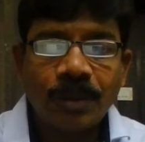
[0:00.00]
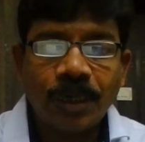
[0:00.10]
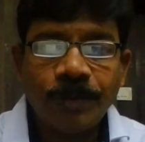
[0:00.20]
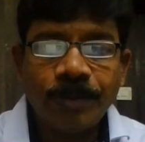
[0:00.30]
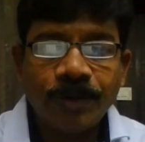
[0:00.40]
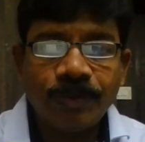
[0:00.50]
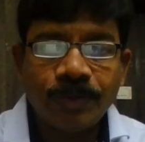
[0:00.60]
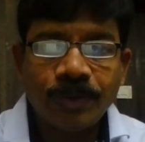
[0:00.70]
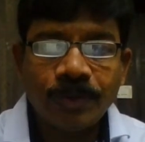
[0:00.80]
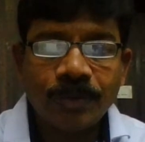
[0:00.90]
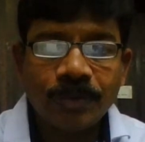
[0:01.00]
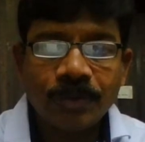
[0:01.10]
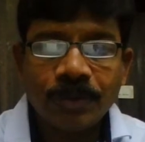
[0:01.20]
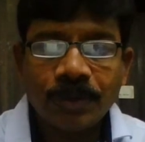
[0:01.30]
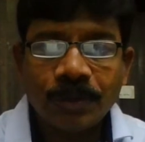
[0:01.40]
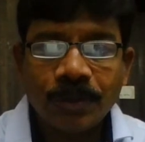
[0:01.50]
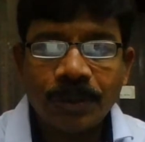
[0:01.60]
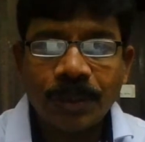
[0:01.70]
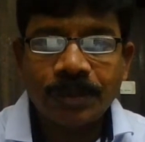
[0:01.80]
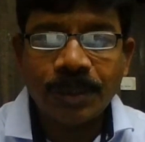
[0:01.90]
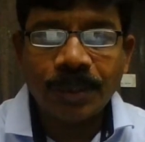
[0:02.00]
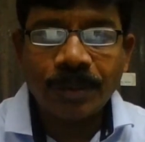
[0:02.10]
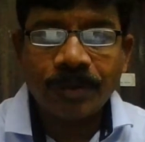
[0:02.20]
Type of ledger.